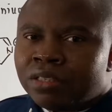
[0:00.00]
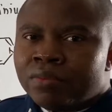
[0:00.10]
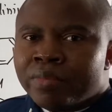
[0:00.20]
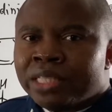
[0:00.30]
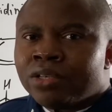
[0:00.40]

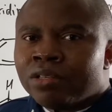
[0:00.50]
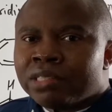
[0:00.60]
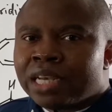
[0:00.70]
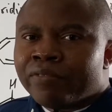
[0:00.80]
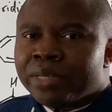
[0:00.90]
methods have
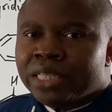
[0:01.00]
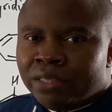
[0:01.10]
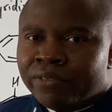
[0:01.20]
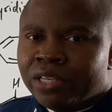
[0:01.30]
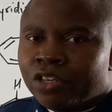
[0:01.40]
been
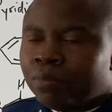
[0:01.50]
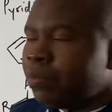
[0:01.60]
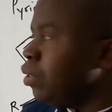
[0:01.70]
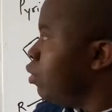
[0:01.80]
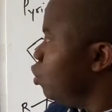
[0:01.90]
developed.
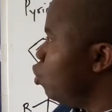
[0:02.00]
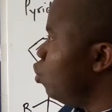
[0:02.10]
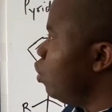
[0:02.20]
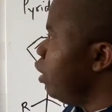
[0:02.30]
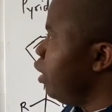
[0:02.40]
So
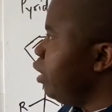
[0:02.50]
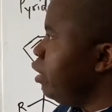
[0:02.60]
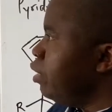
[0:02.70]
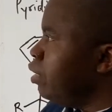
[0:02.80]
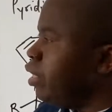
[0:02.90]

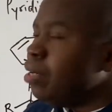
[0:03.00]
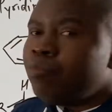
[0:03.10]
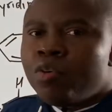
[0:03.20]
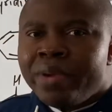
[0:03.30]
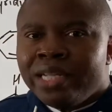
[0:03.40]
in a moment,